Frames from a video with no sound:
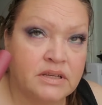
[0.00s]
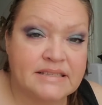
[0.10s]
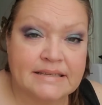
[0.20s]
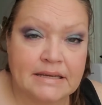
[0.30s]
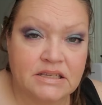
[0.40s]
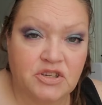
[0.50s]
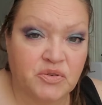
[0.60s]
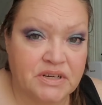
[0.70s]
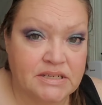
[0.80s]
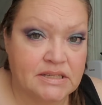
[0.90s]
sink into
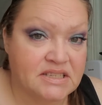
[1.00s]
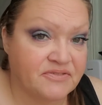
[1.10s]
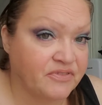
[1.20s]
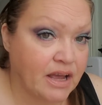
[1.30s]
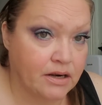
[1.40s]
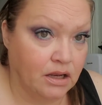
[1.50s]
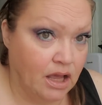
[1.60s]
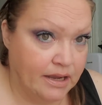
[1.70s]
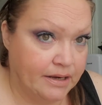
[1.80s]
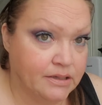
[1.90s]
creases and fine
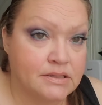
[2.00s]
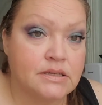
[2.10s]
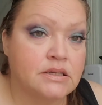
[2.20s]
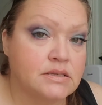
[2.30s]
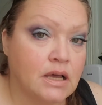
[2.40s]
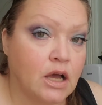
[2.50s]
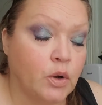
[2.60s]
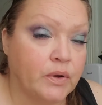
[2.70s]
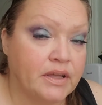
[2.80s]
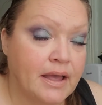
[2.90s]
lines.
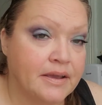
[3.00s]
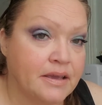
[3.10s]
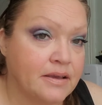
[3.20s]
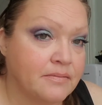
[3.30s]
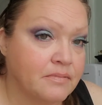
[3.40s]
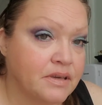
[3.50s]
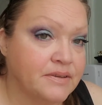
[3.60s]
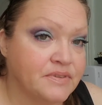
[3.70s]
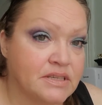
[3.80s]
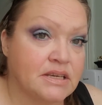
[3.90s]
So it
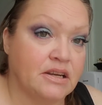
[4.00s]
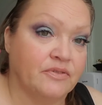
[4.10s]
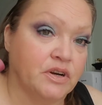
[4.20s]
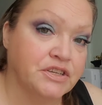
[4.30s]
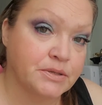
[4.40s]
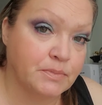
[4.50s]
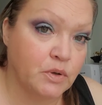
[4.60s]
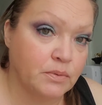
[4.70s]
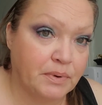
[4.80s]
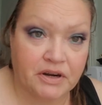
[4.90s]
gives the skin a very
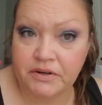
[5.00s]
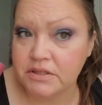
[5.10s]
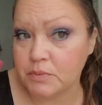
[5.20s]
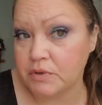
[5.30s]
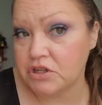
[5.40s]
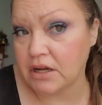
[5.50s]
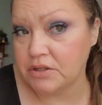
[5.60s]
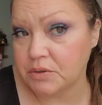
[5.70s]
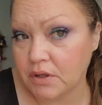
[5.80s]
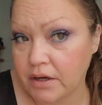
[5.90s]
smooth appearance, which I
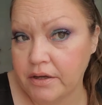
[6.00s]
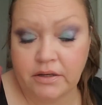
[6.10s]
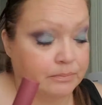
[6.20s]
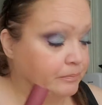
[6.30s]
do love.